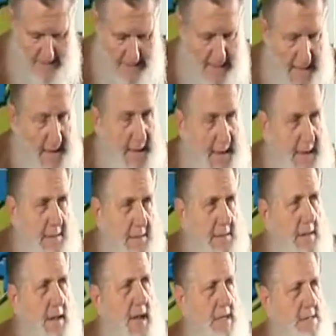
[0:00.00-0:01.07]

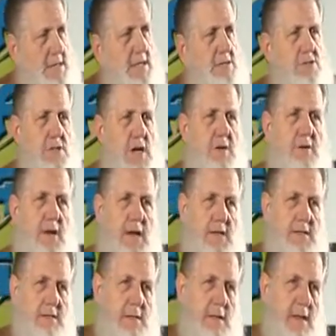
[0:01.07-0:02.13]
And as I travel, I
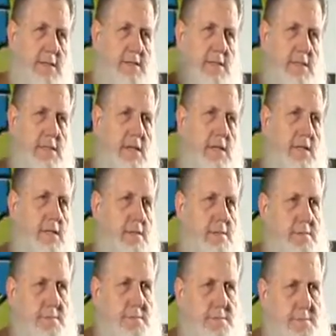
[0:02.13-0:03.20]
collect a lot of
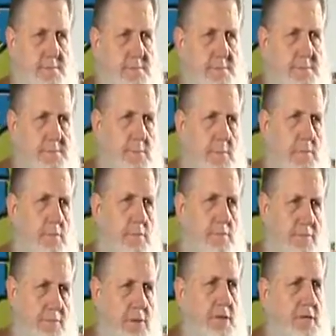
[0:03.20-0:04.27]

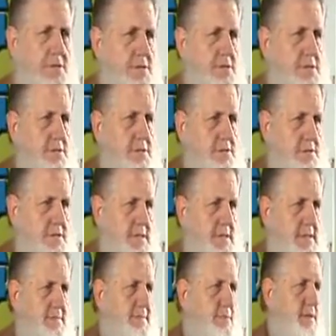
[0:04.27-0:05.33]
footage, and
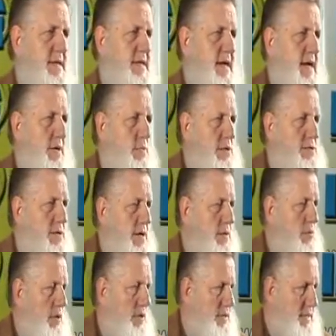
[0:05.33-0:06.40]
then if we can, we try to
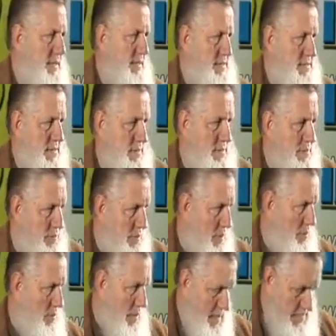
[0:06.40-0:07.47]
work it into some of the
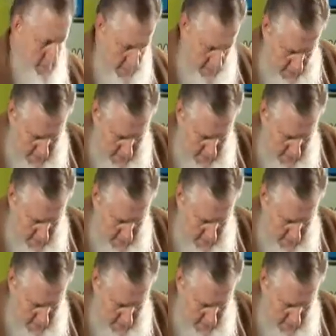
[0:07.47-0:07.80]
programs.